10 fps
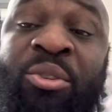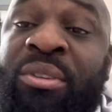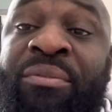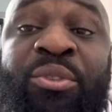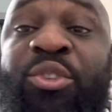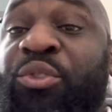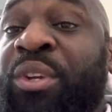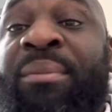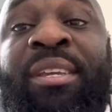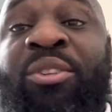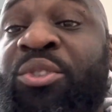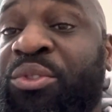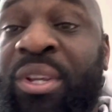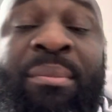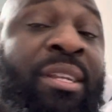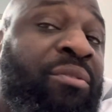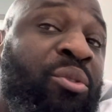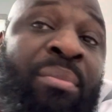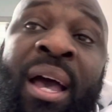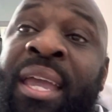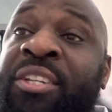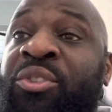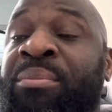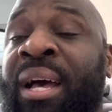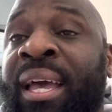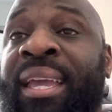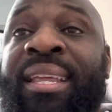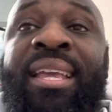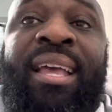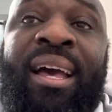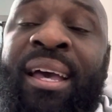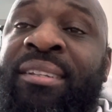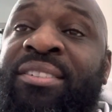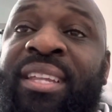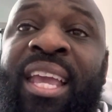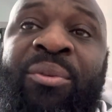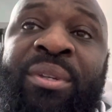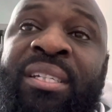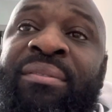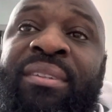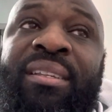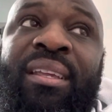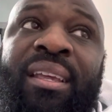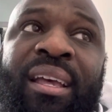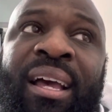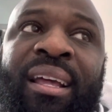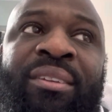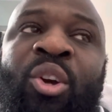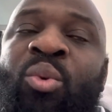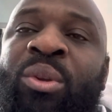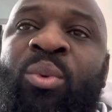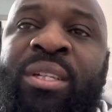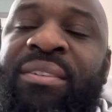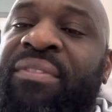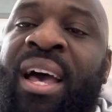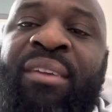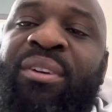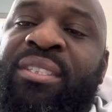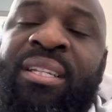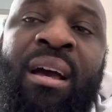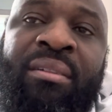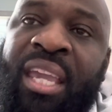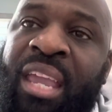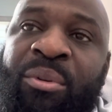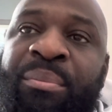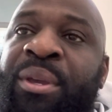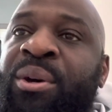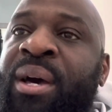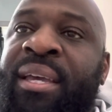If you stream it, you stream it. If you buy it, you buy it. I understand we live in, no one wants a $500 cable bill. I